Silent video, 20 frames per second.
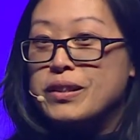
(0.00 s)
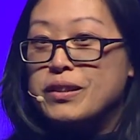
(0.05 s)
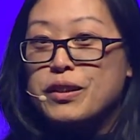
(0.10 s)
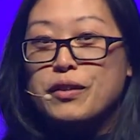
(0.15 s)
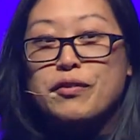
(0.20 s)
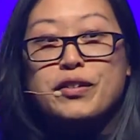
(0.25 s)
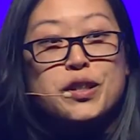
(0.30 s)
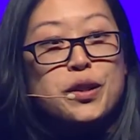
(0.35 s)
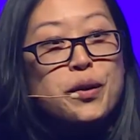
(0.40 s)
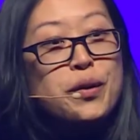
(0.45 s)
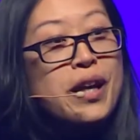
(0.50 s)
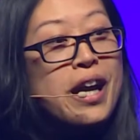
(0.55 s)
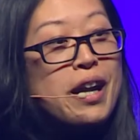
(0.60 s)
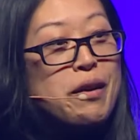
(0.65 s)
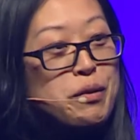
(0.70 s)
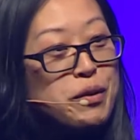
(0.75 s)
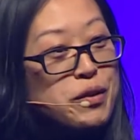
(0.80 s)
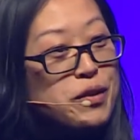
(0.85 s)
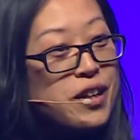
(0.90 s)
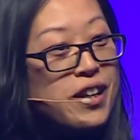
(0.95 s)
So if it's okay
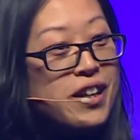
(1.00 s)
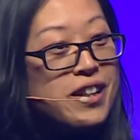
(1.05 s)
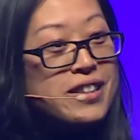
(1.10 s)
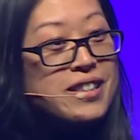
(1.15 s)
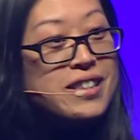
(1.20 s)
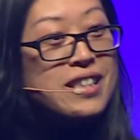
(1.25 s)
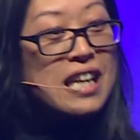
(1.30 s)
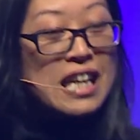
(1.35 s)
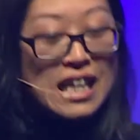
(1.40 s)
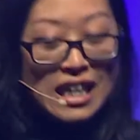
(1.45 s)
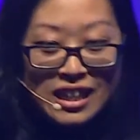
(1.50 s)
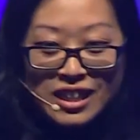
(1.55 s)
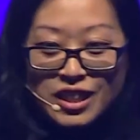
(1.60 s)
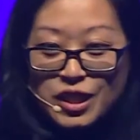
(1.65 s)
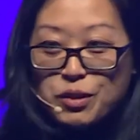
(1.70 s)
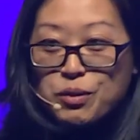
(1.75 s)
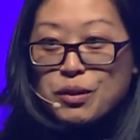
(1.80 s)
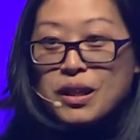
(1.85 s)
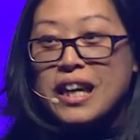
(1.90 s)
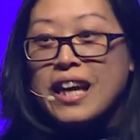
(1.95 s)
with you guys,
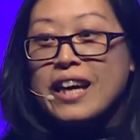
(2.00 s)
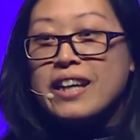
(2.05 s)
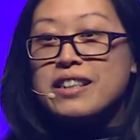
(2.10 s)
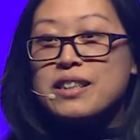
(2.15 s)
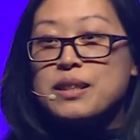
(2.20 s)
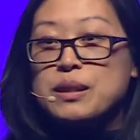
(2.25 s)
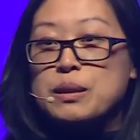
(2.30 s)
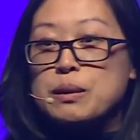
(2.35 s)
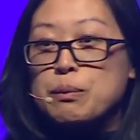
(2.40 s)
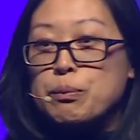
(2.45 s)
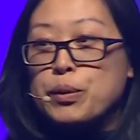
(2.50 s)
just relax,